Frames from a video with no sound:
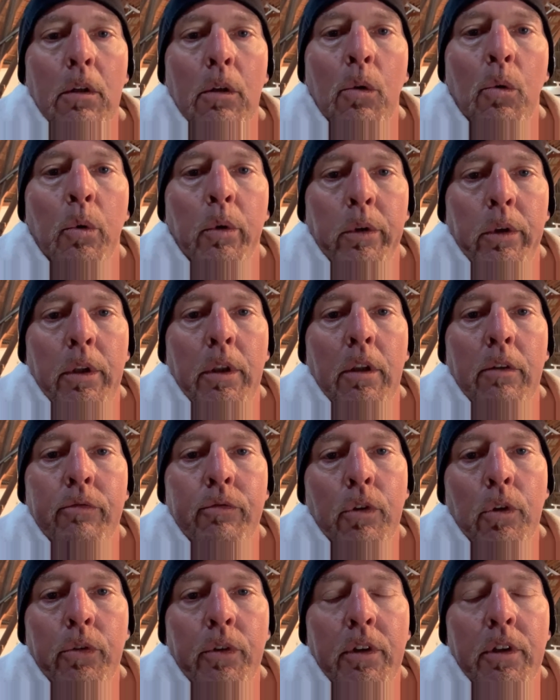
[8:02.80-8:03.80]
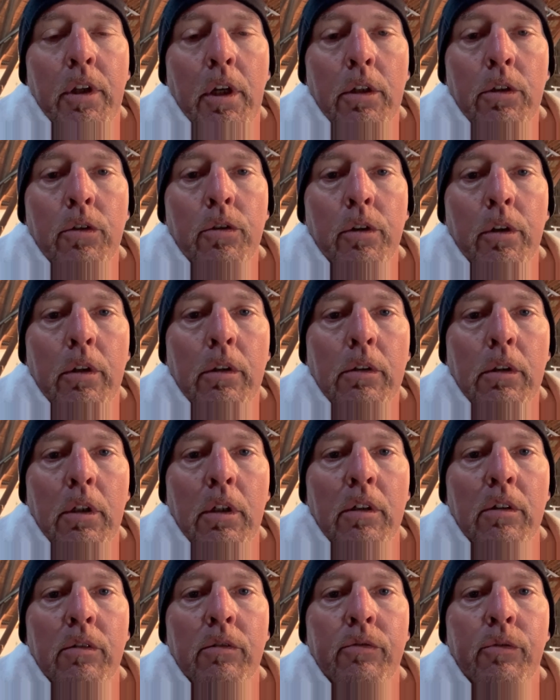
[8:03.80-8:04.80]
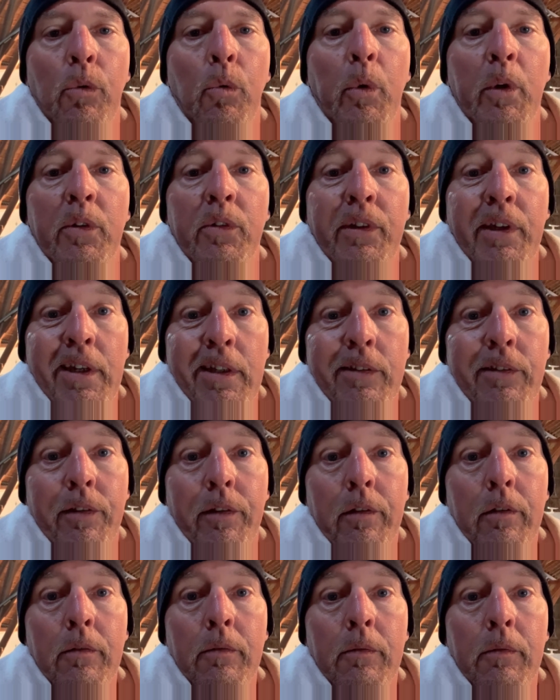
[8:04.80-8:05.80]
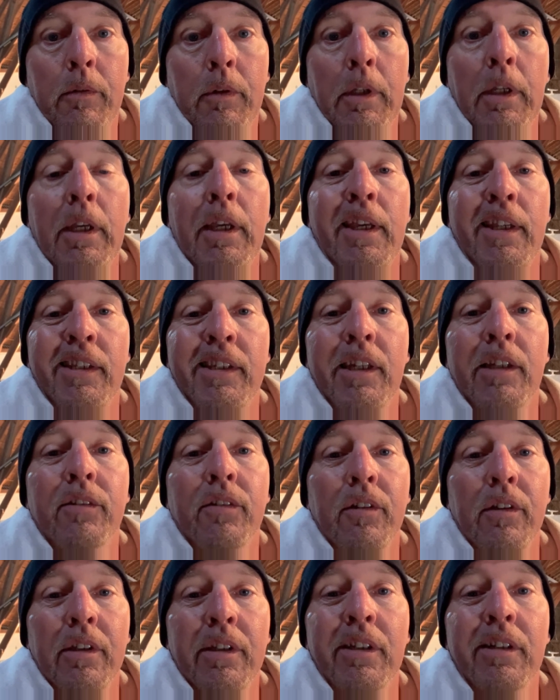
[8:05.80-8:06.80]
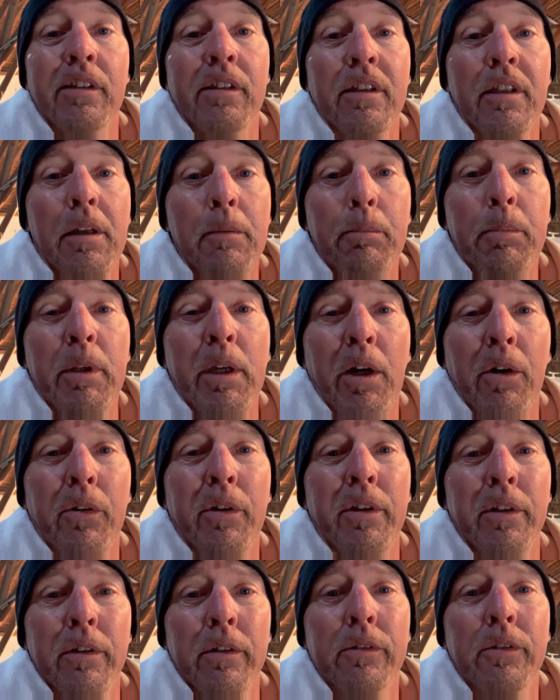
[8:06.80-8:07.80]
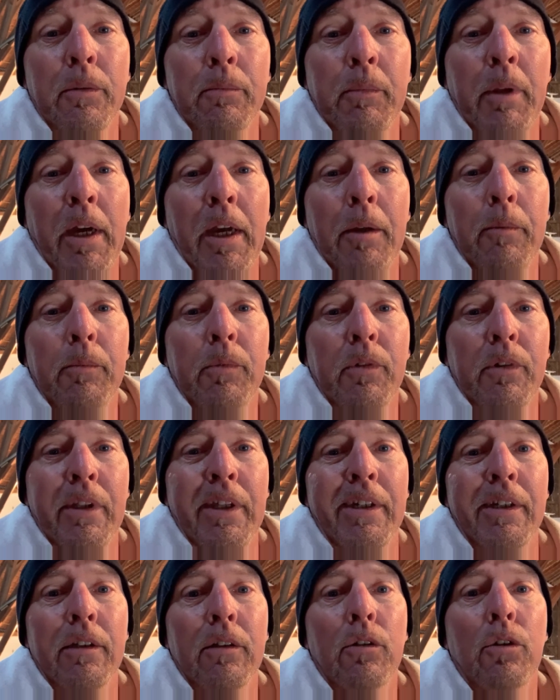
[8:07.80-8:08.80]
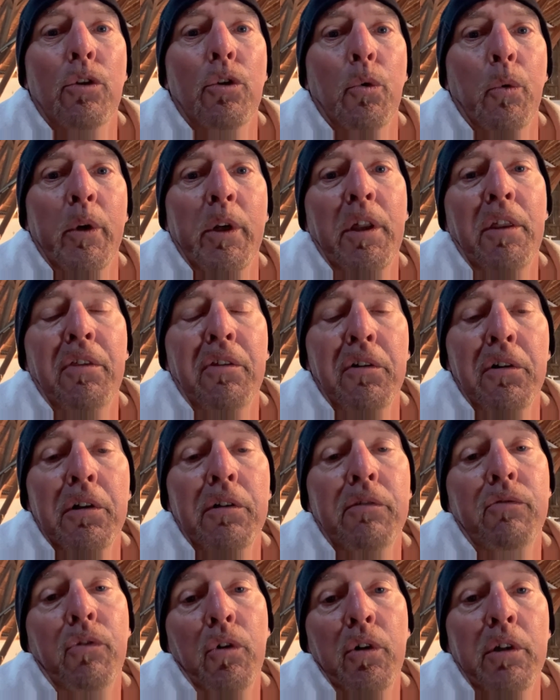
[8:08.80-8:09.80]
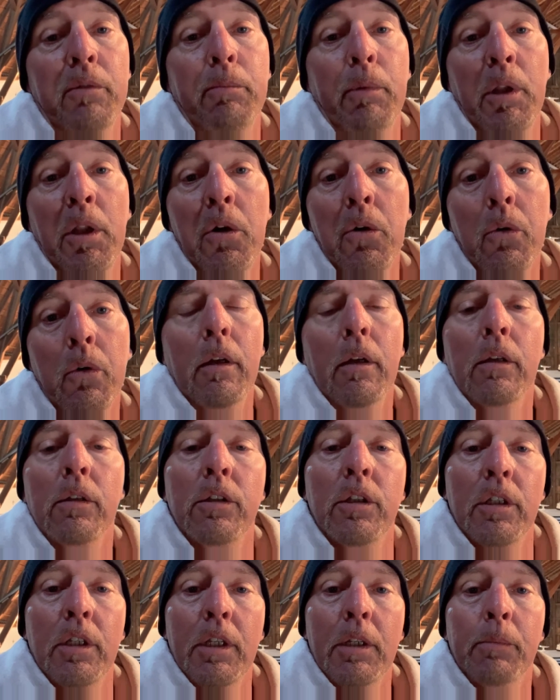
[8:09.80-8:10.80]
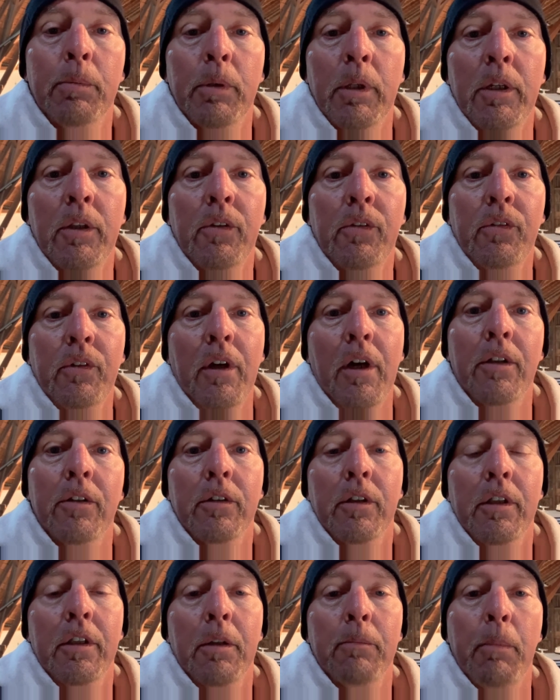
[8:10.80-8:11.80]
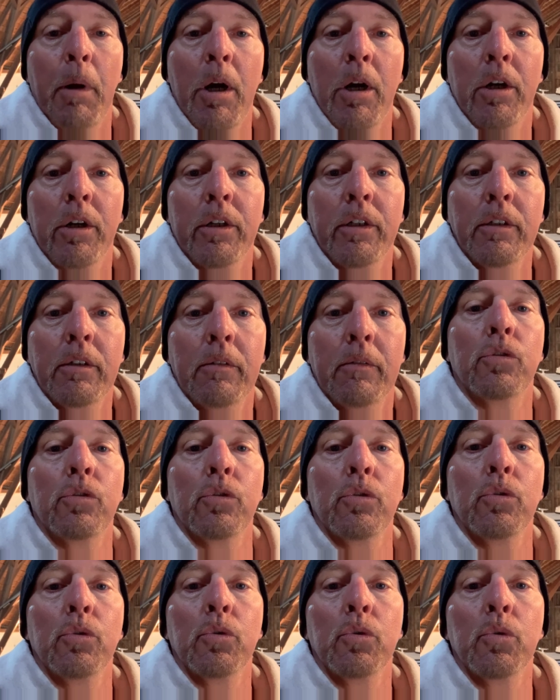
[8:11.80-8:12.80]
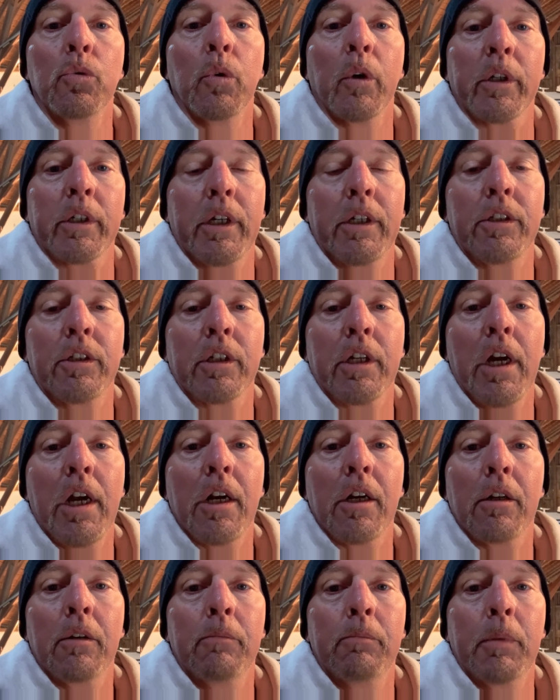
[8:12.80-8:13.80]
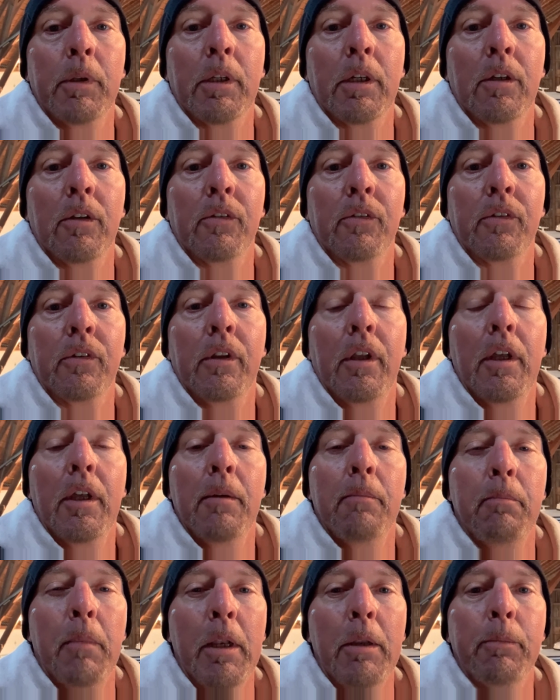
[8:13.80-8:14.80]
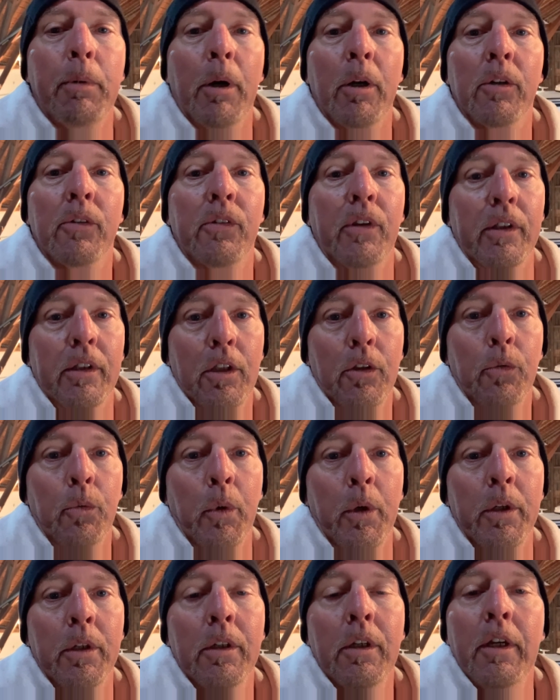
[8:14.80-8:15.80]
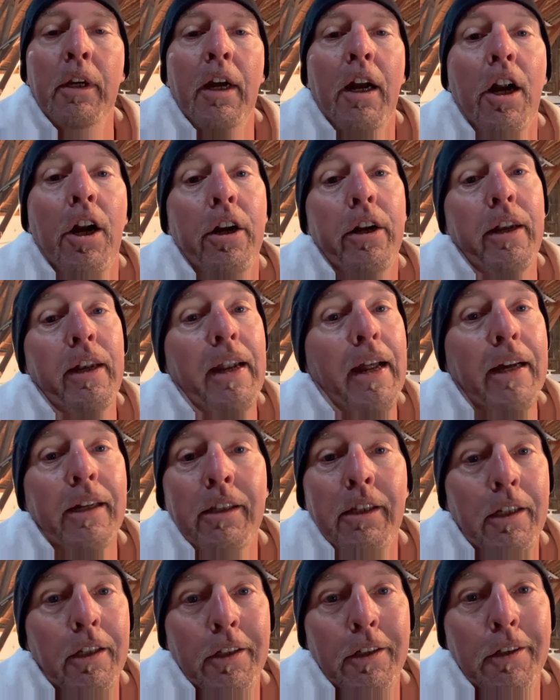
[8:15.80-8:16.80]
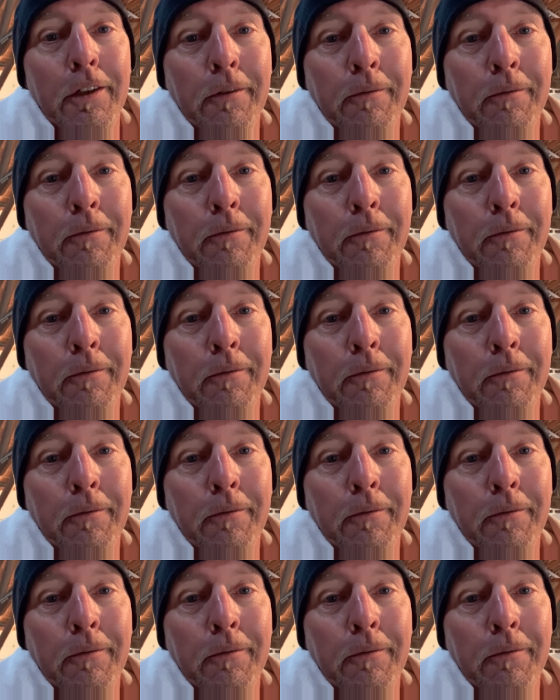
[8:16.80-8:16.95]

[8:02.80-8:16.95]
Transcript: we're in the frozen tundra of Wisconsin. It gets a little nippy out here sometimes, like 20, 30, 40 below. You need a place other than the barn to work on your car, because many barns like this one are not heated,